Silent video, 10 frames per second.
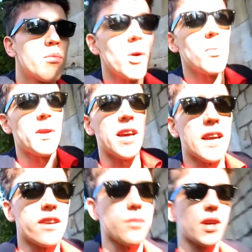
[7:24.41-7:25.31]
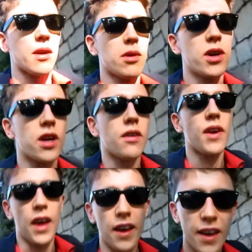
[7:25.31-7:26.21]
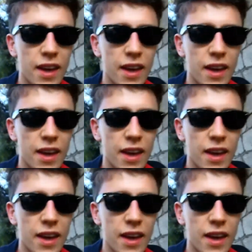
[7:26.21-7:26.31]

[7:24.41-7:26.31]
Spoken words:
Probably gonna end up taking my hoodie off here.